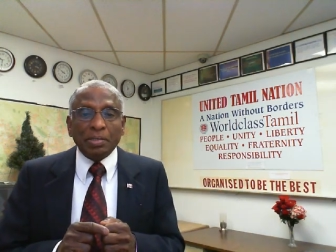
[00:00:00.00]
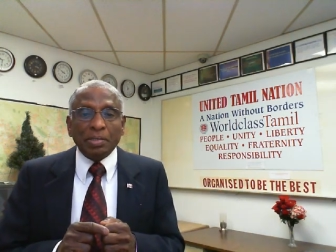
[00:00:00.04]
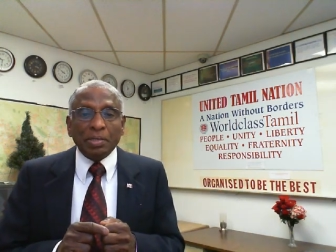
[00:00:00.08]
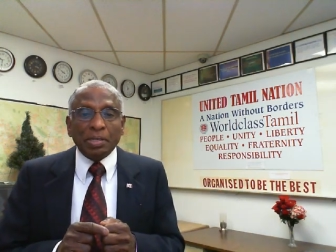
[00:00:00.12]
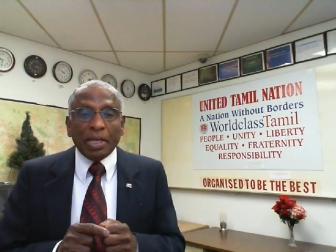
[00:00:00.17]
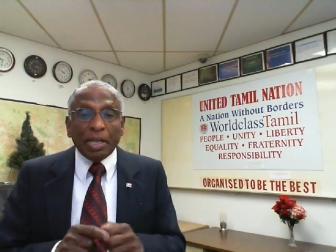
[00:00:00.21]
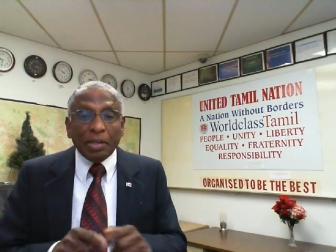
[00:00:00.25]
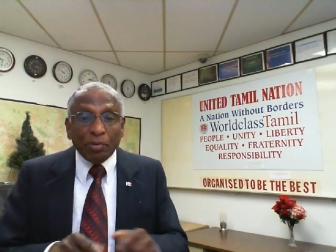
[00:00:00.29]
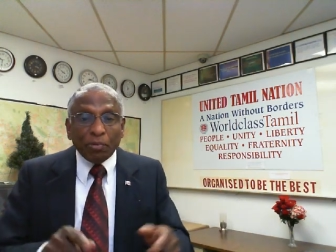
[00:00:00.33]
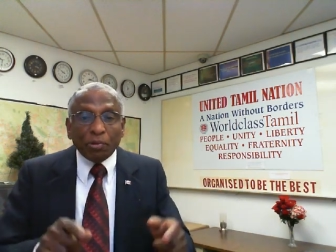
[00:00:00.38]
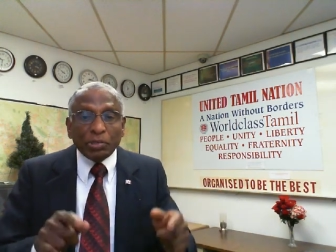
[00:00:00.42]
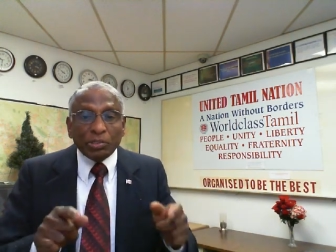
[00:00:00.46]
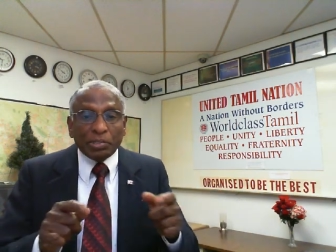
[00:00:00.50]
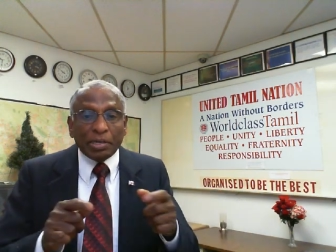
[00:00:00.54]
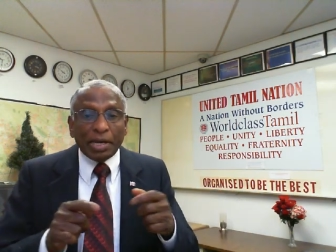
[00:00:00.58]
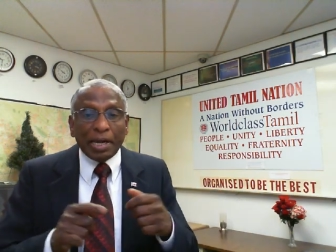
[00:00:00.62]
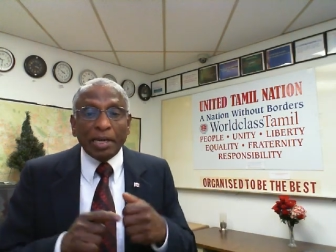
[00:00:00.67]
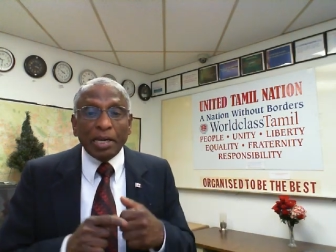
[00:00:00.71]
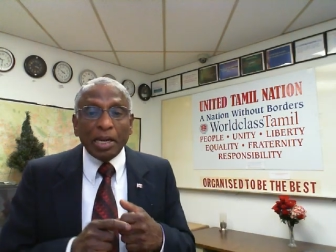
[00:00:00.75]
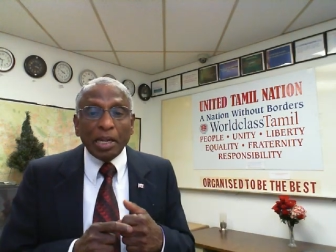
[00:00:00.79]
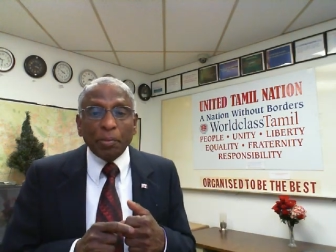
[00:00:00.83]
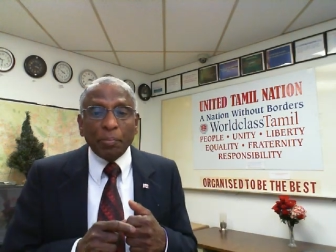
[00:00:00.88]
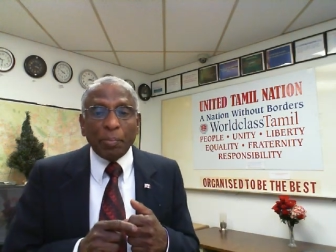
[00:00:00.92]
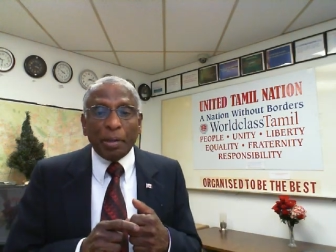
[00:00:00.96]
He was
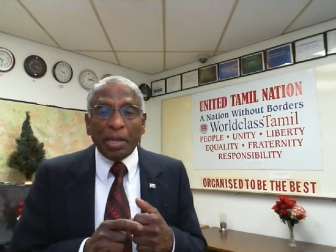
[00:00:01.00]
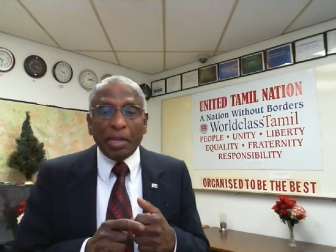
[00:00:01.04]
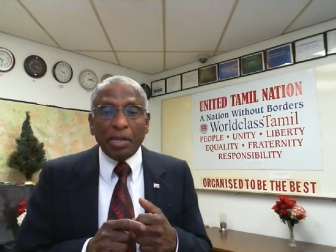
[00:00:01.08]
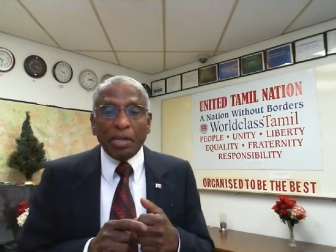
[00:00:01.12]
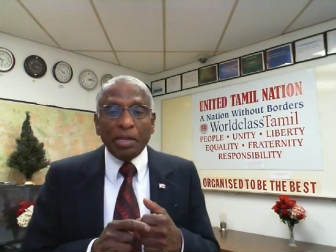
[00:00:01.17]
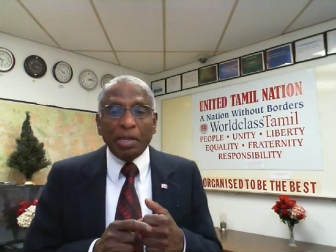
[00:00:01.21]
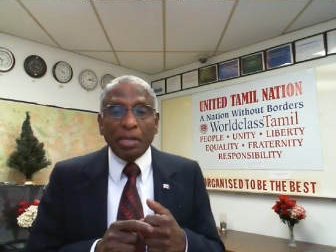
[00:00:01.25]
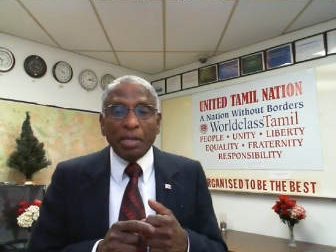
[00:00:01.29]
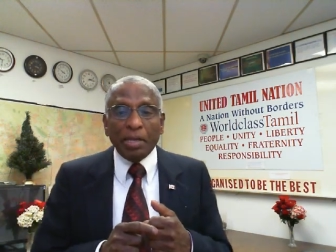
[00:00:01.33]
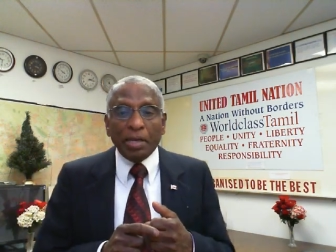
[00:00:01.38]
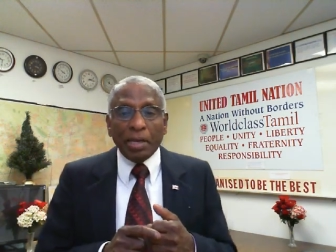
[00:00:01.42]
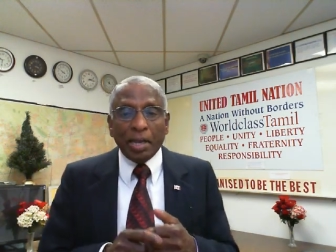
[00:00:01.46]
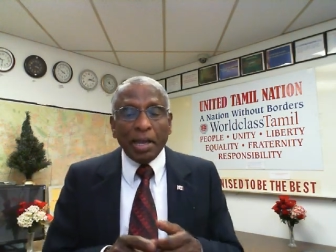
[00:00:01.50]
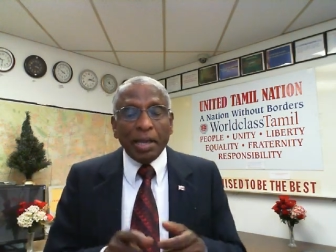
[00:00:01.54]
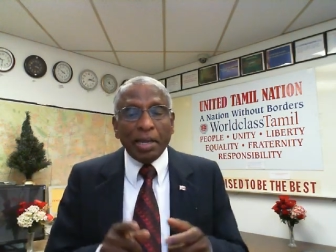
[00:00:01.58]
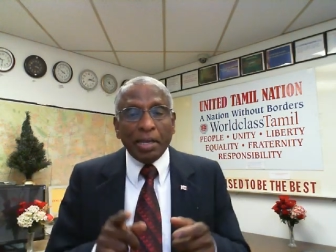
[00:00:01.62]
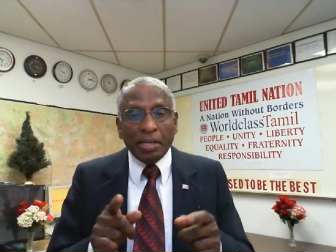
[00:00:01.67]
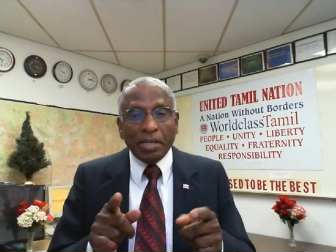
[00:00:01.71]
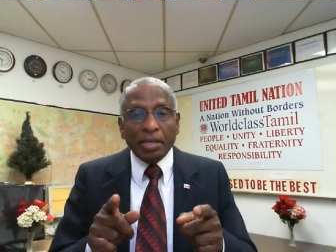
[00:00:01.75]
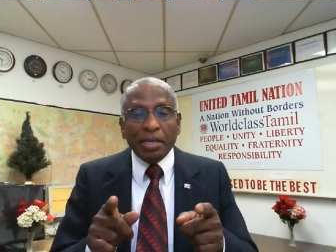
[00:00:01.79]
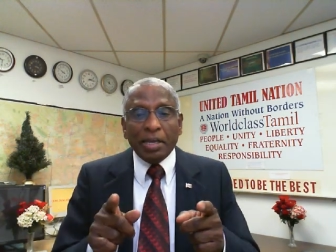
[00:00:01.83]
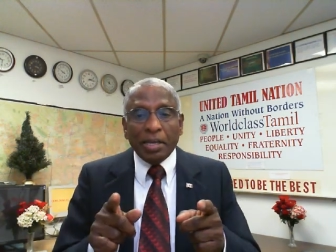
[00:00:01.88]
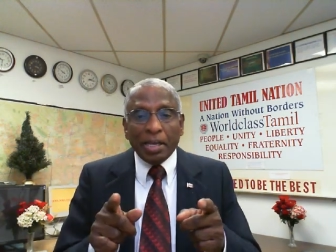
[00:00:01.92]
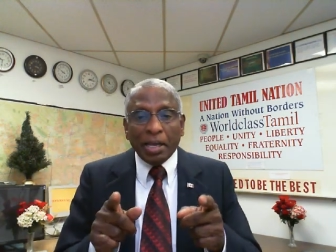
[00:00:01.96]
threatening me. Hey,
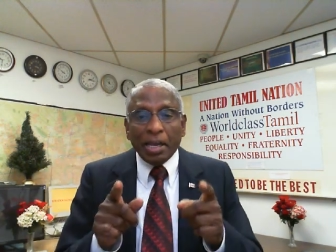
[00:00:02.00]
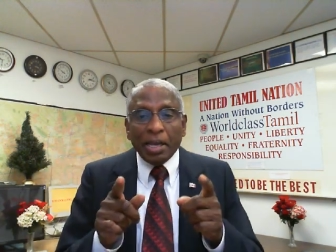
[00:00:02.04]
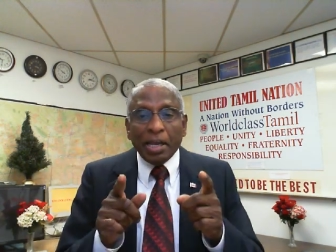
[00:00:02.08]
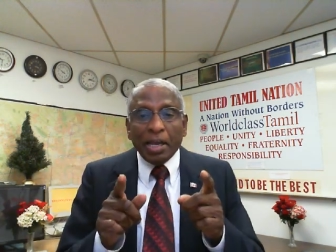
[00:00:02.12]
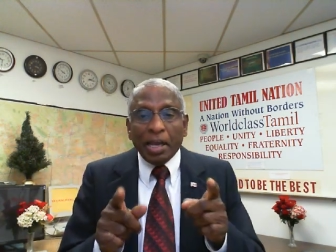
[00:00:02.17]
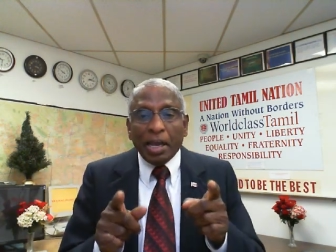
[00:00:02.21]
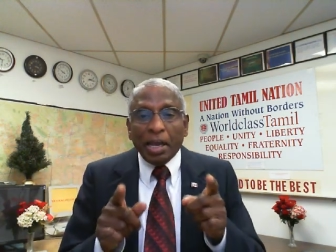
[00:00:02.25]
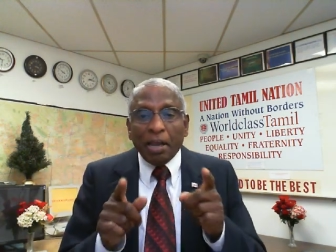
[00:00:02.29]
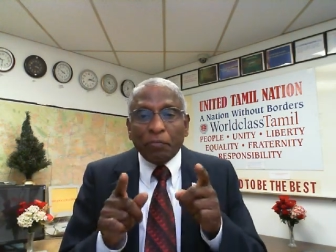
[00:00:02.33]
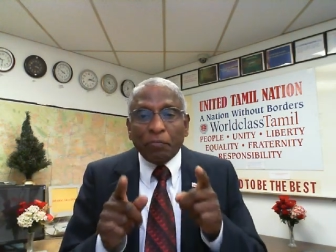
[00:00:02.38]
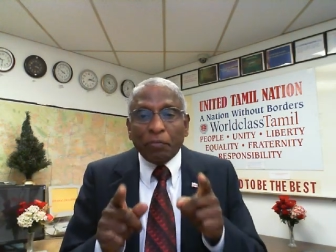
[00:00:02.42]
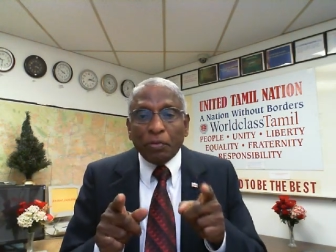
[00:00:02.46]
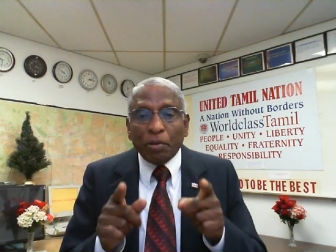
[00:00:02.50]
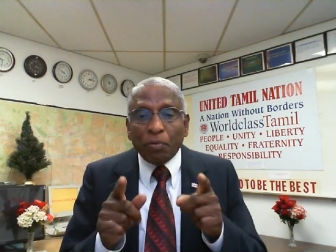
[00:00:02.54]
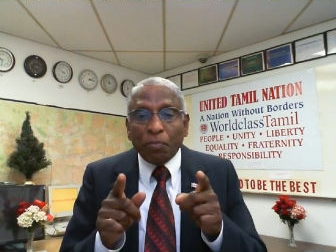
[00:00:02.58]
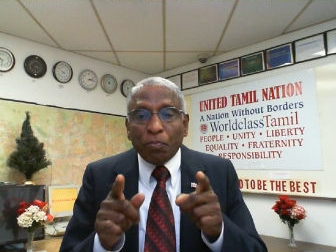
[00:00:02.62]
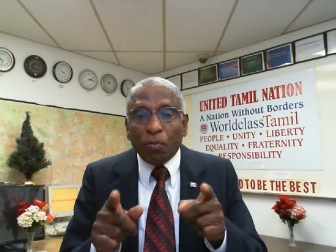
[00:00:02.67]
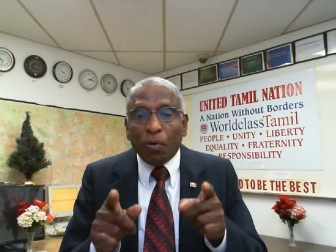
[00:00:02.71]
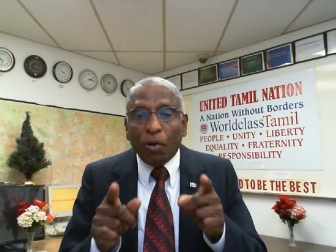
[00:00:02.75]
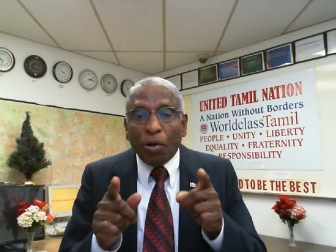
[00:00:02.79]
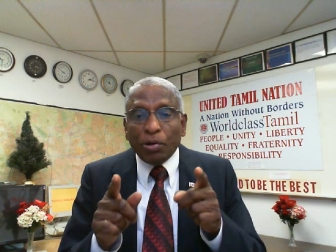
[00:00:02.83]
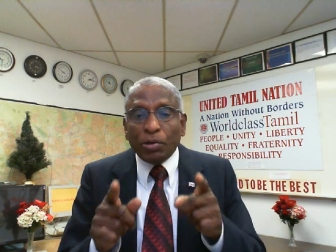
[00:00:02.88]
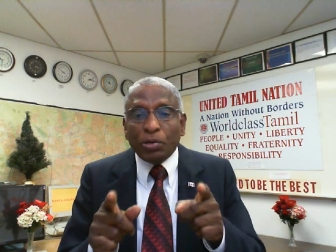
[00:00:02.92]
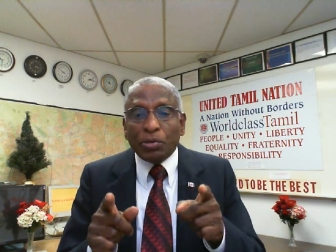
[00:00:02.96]
if you want